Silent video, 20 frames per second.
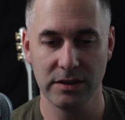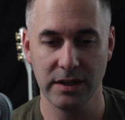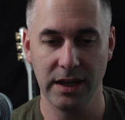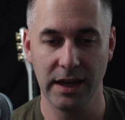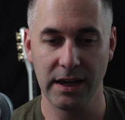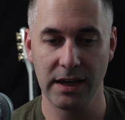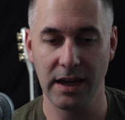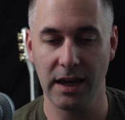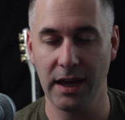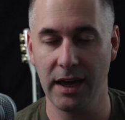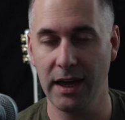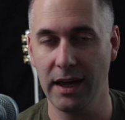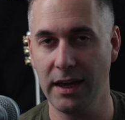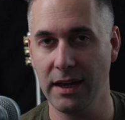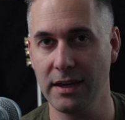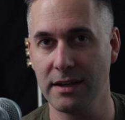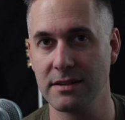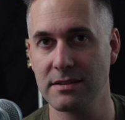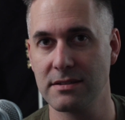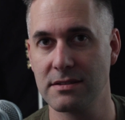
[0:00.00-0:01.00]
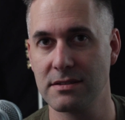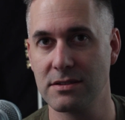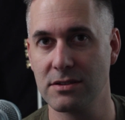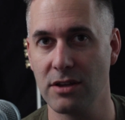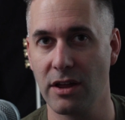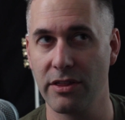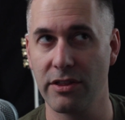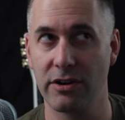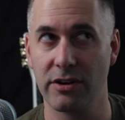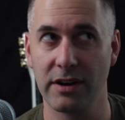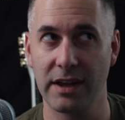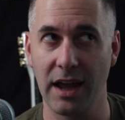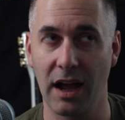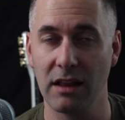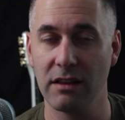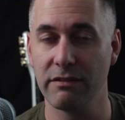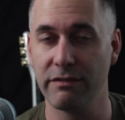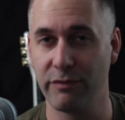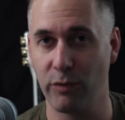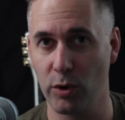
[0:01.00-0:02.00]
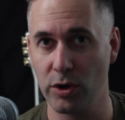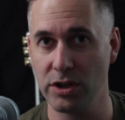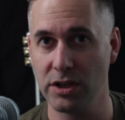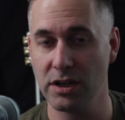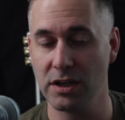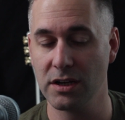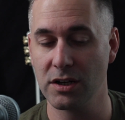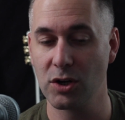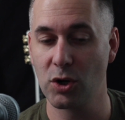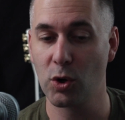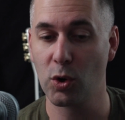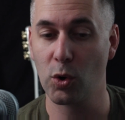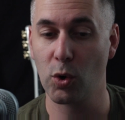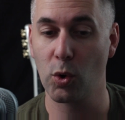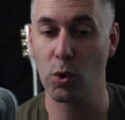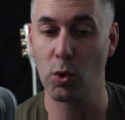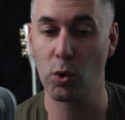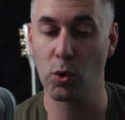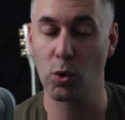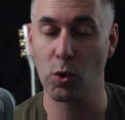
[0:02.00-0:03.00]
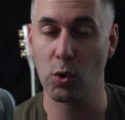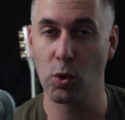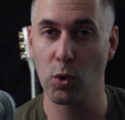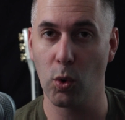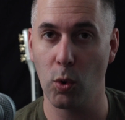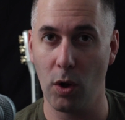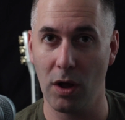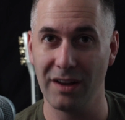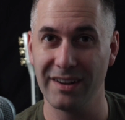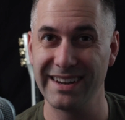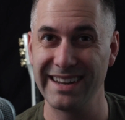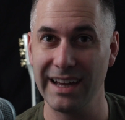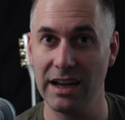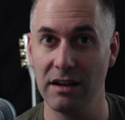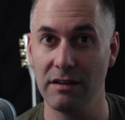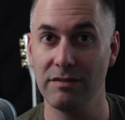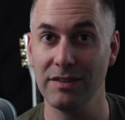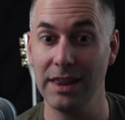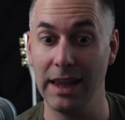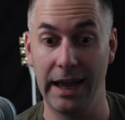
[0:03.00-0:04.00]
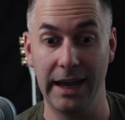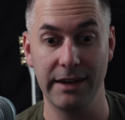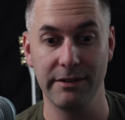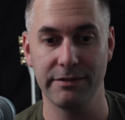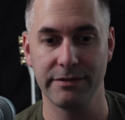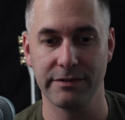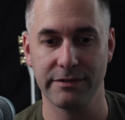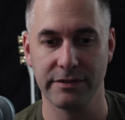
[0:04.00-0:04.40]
aka Southern California Quality of Life.